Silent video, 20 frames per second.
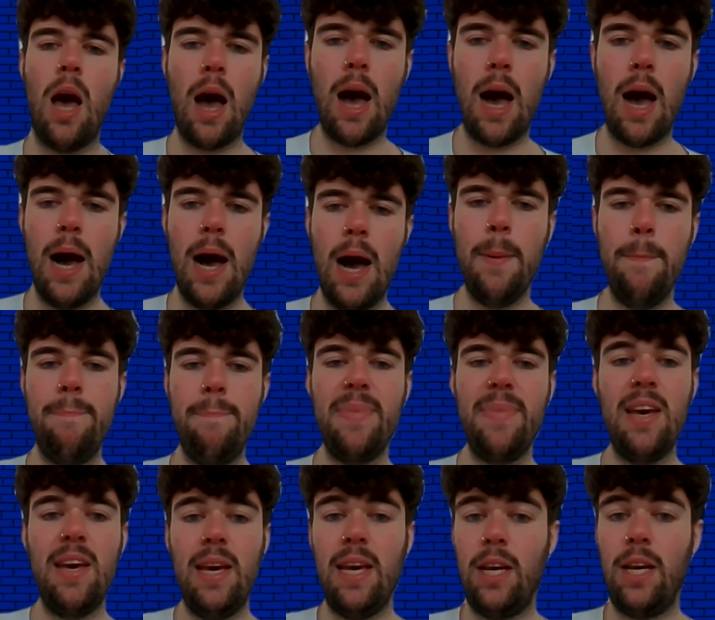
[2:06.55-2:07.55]

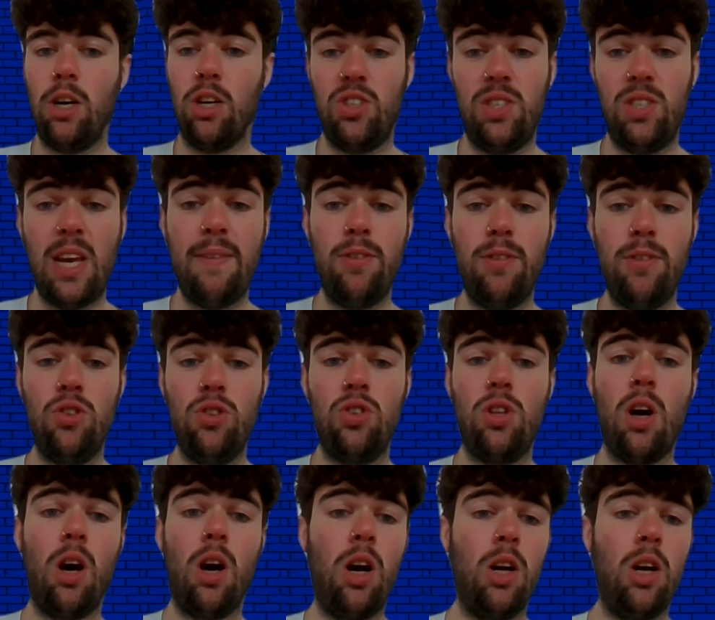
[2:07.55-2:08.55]
He got seven
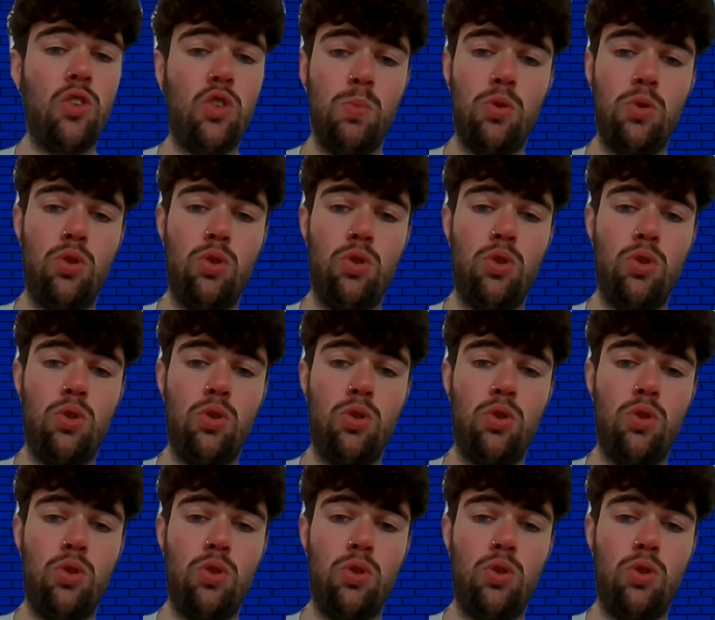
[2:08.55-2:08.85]
starts,